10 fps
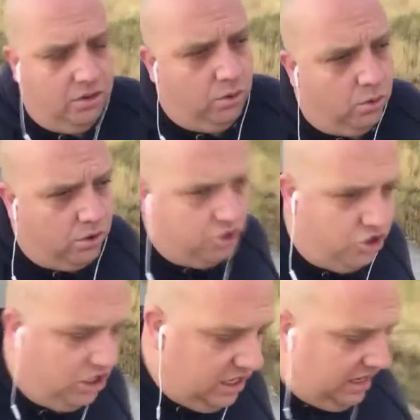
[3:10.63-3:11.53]
Or
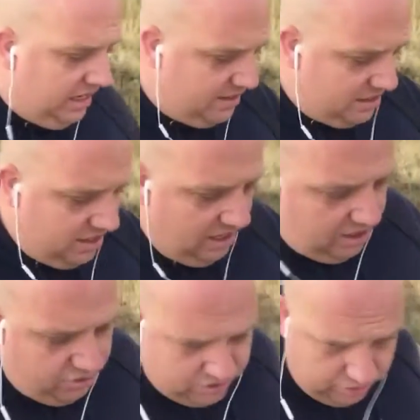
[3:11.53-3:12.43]
she needs
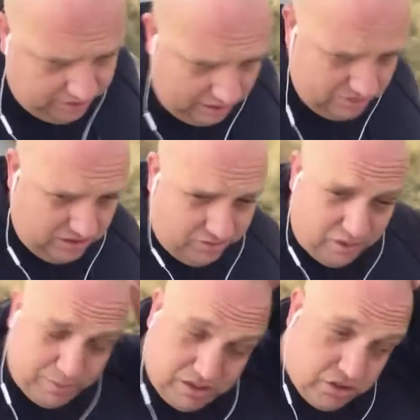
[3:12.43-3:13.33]
hundreds or thousands of
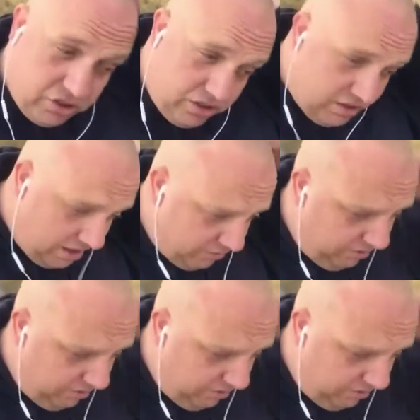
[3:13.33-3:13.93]
repetitions of